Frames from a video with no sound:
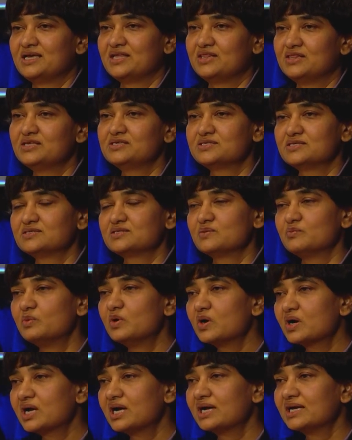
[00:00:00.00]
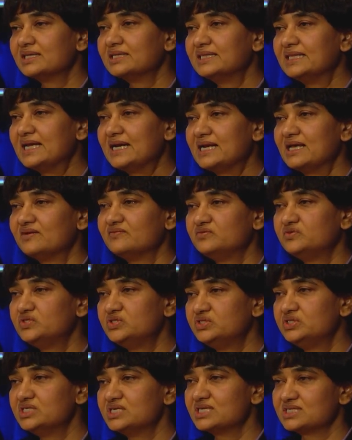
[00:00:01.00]
This is a book that I've
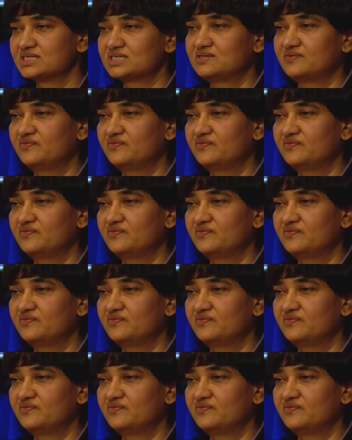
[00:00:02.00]
just